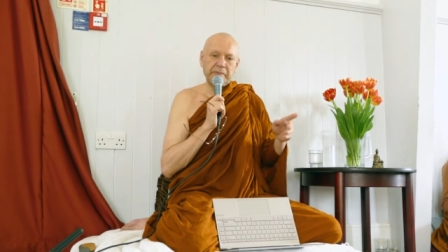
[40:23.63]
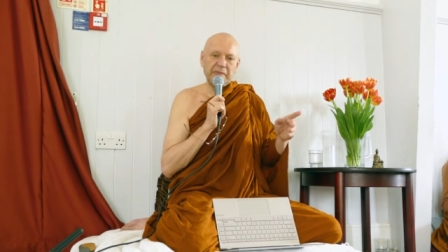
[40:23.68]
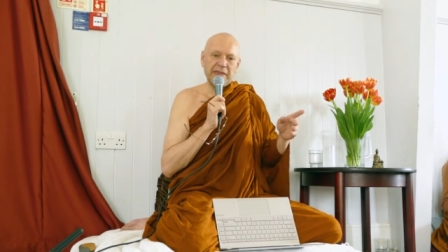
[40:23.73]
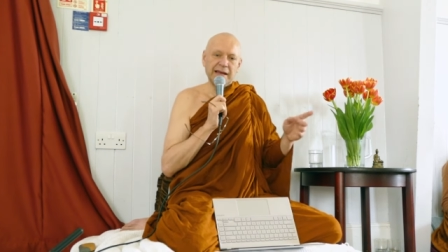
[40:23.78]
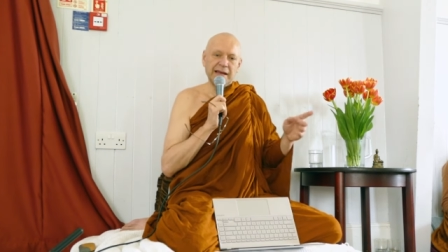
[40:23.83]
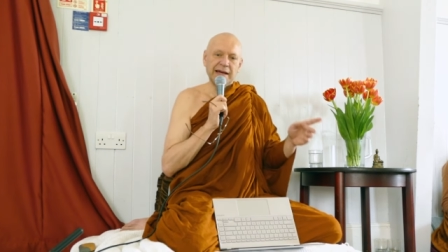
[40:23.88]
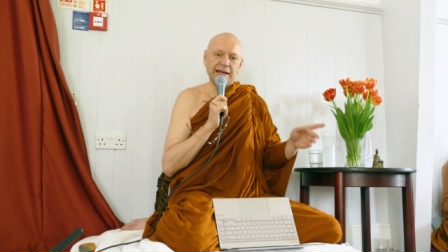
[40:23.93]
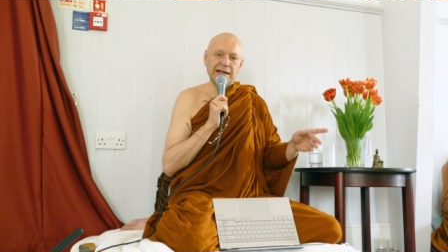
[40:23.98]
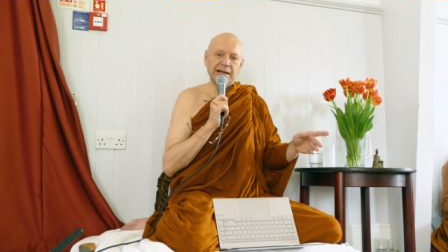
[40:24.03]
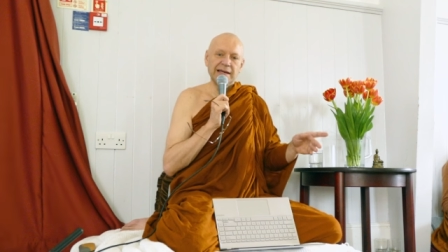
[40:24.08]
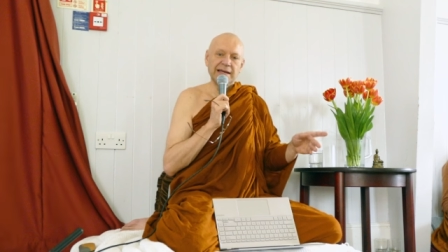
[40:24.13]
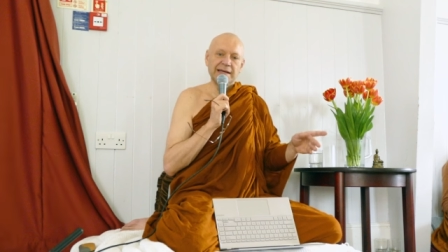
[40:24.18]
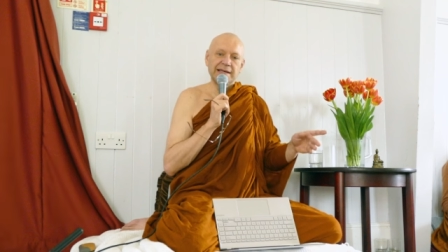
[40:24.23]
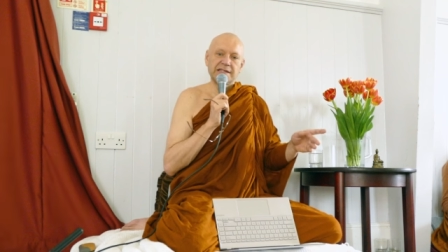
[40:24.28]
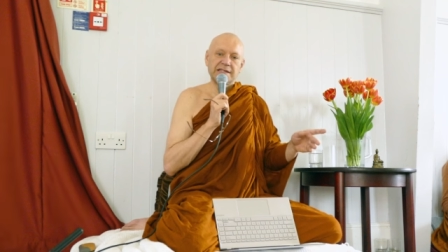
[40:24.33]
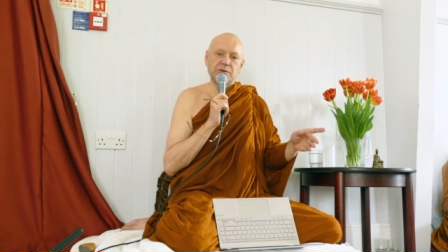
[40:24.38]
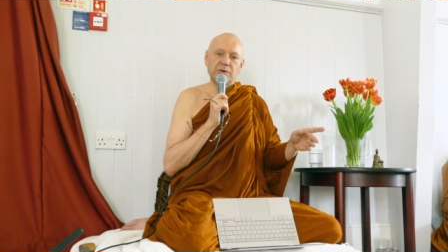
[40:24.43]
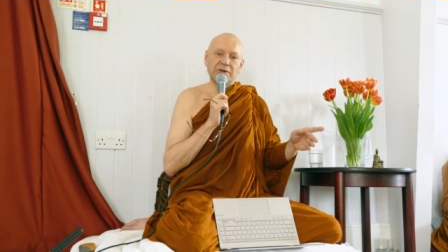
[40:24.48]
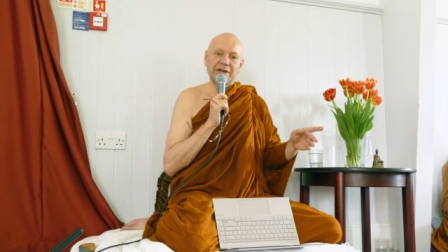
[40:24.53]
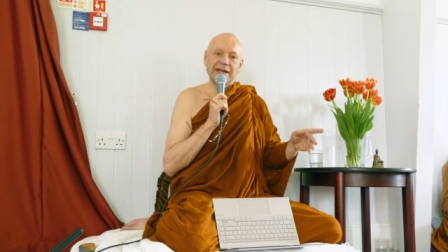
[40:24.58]
at
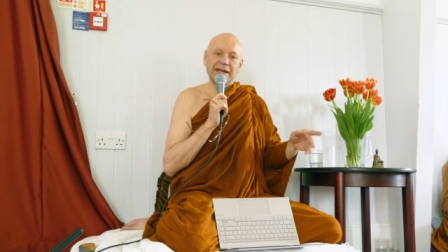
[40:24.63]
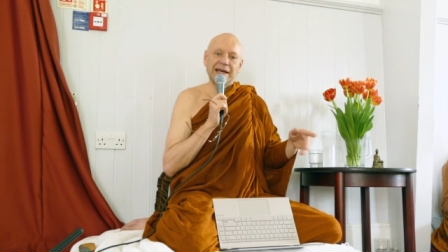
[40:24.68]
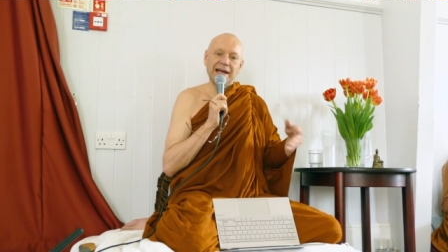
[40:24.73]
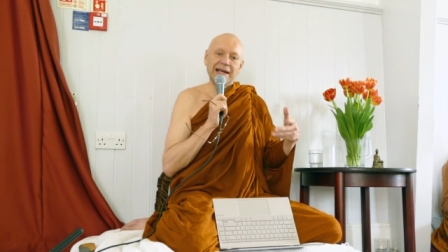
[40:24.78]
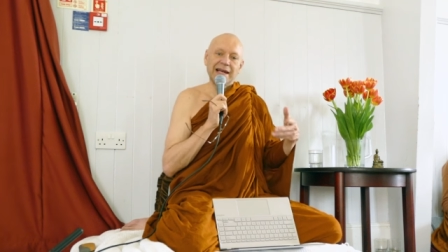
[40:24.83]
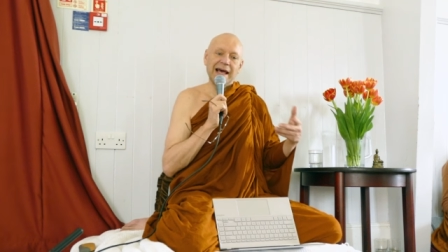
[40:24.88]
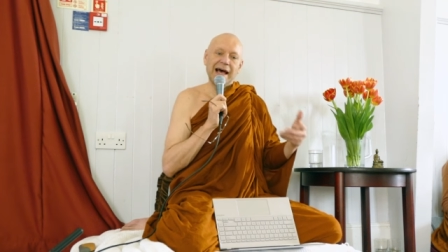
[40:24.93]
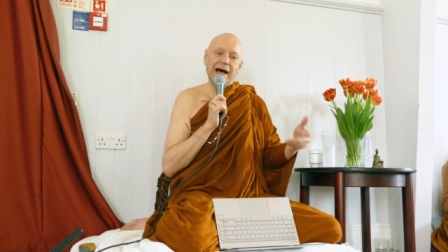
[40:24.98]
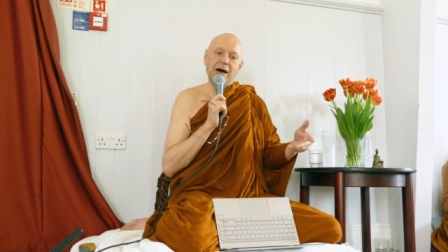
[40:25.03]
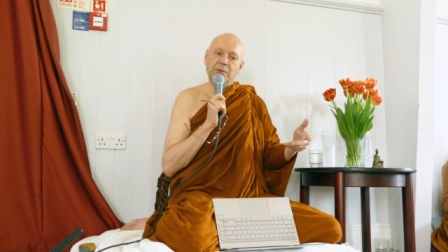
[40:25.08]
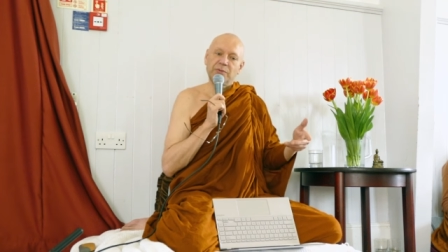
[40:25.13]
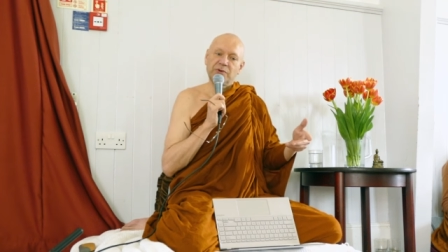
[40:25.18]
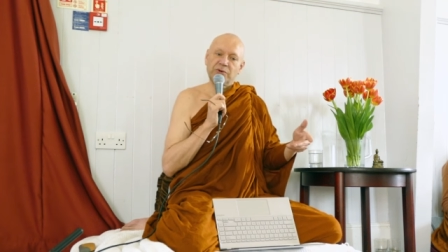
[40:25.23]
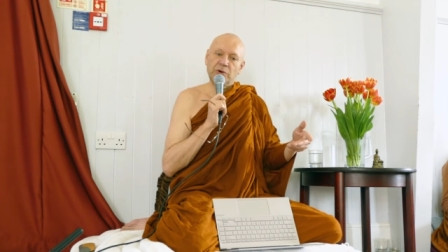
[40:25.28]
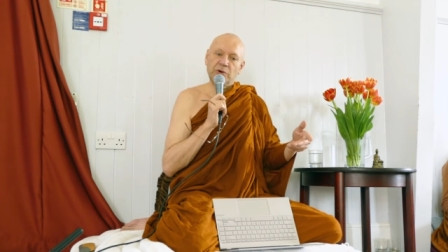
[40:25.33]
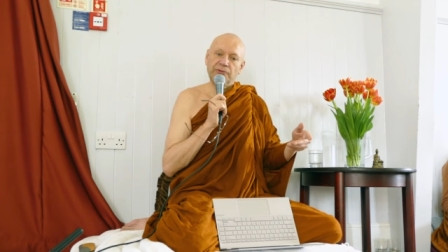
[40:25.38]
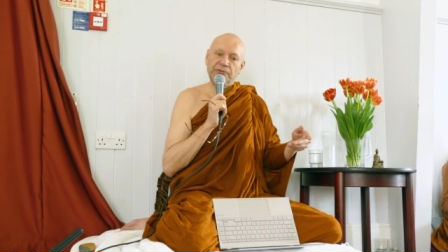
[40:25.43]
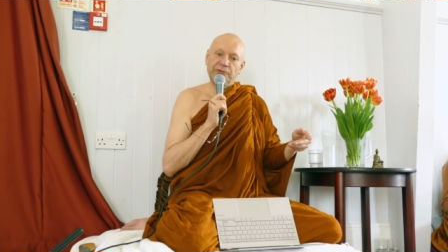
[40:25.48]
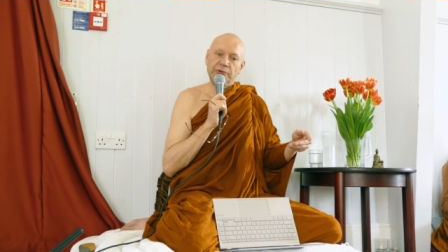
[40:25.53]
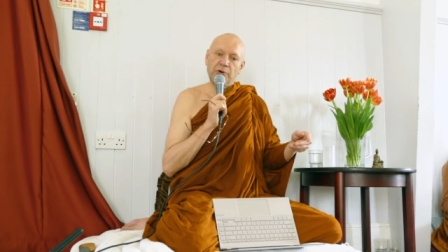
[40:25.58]
least you can allow him to
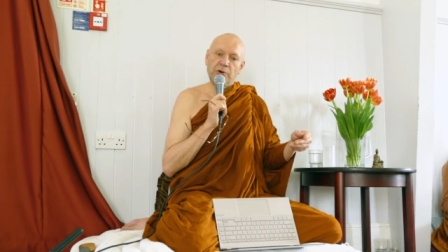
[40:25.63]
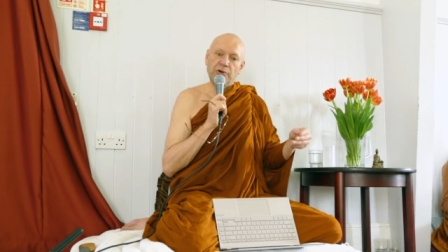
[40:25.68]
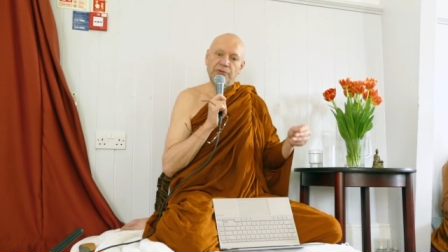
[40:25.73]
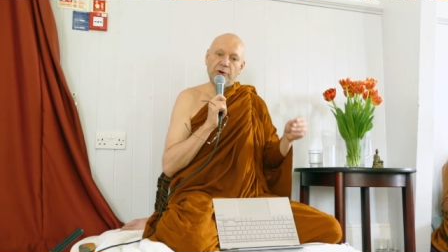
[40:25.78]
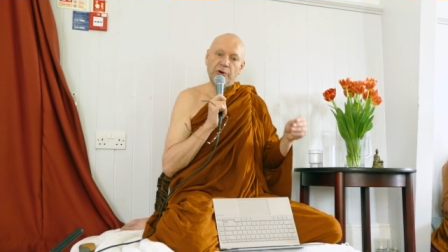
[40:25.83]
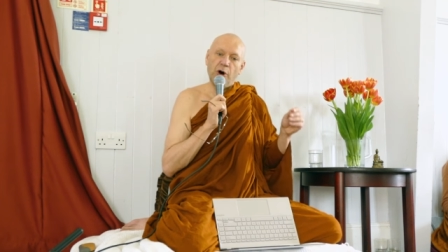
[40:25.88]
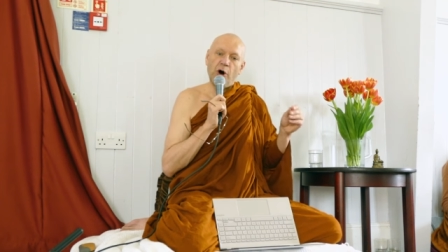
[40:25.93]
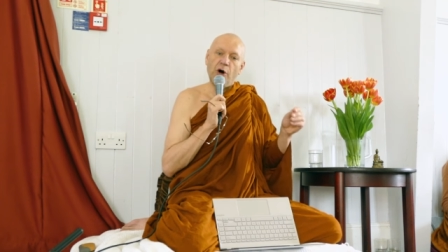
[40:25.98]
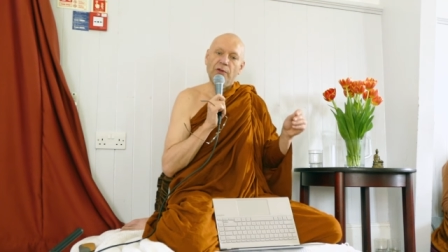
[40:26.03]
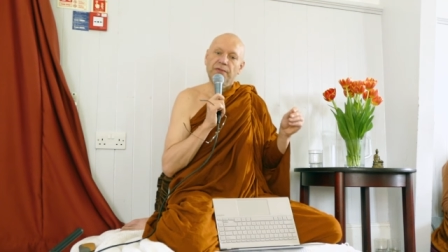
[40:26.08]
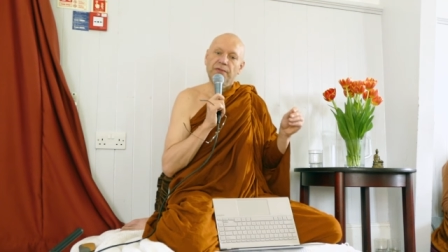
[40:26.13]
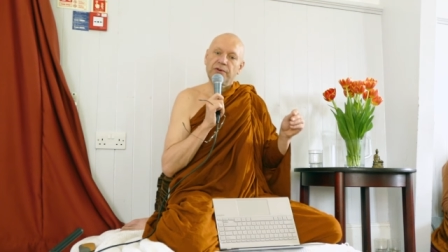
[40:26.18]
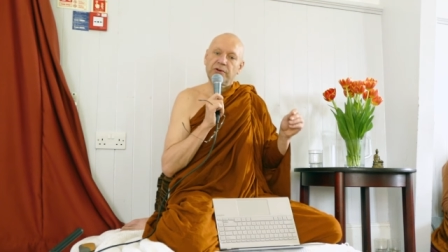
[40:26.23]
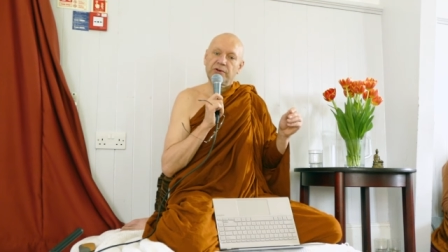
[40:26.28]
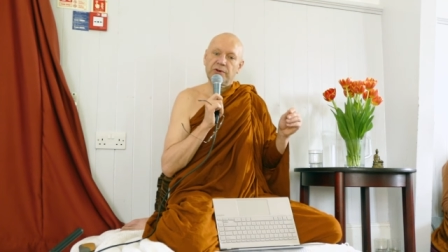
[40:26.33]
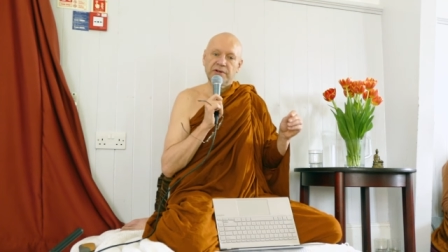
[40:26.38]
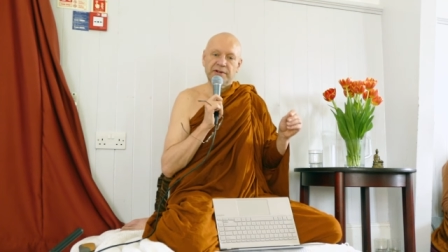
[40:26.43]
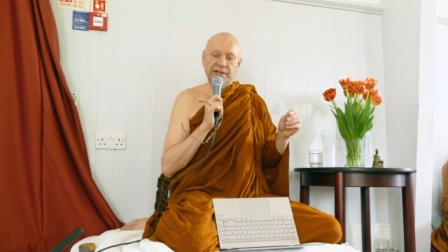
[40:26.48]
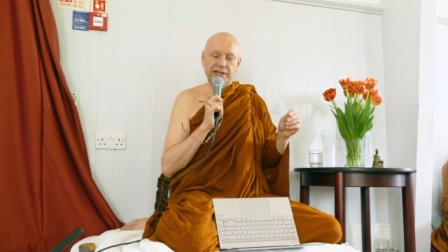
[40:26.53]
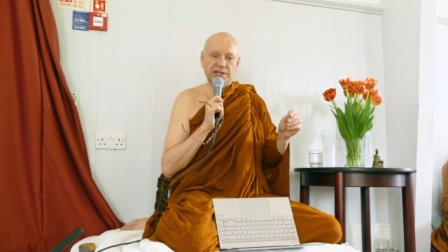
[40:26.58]
go forth on the
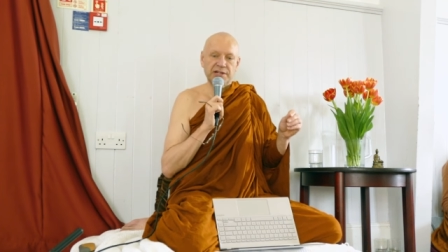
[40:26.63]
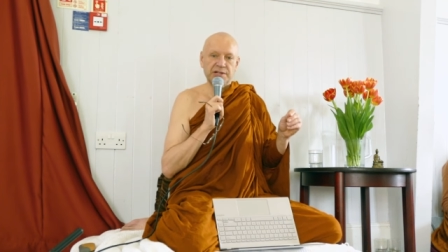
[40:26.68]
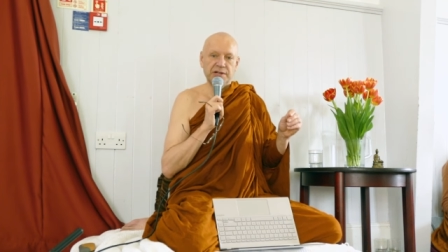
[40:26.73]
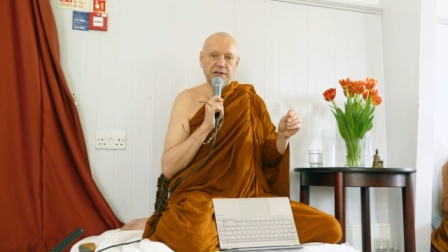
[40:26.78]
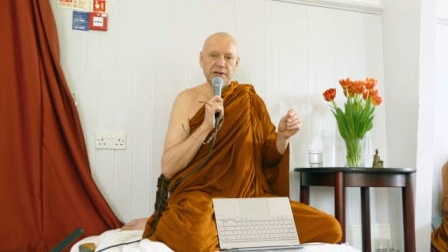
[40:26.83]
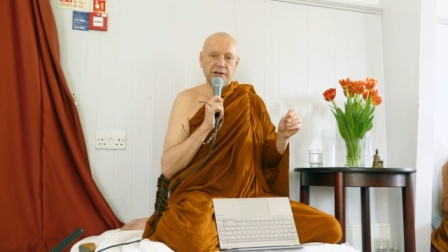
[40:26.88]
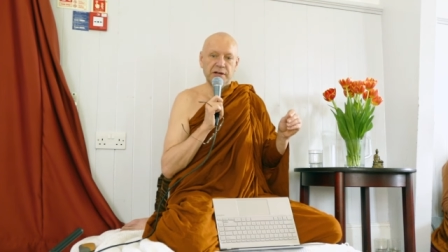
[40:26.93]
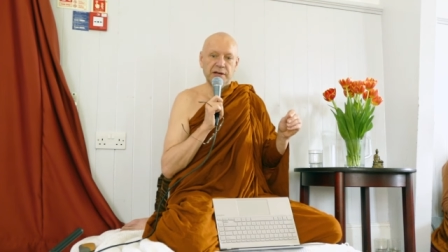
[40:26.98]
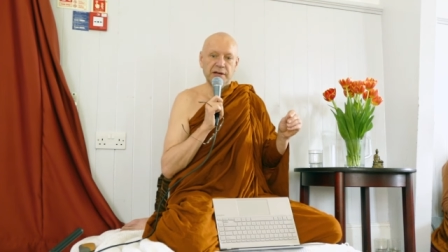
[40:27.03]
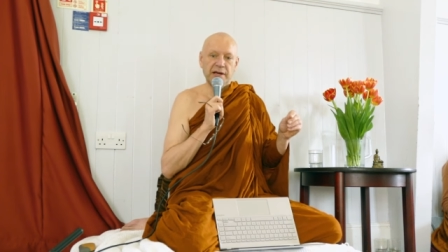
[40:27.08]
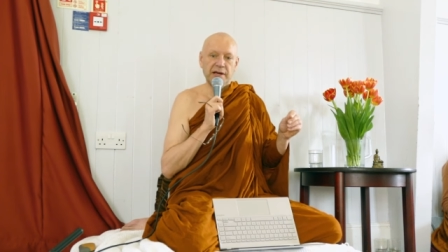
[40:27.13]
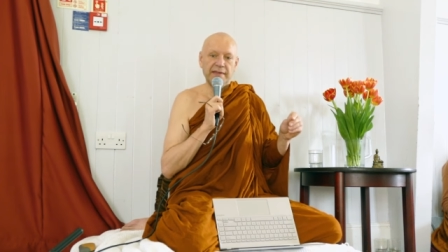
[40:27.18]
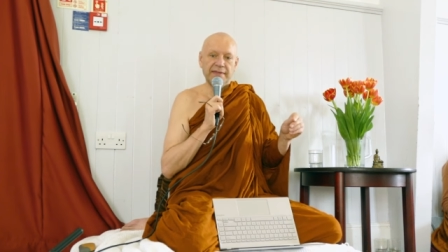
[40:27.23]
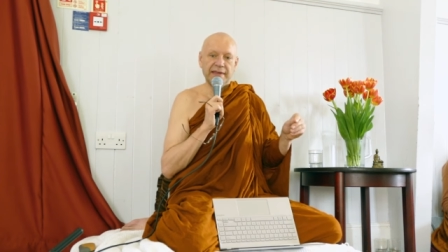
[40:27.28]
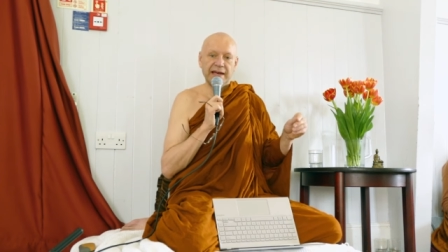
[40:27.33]
condition uh,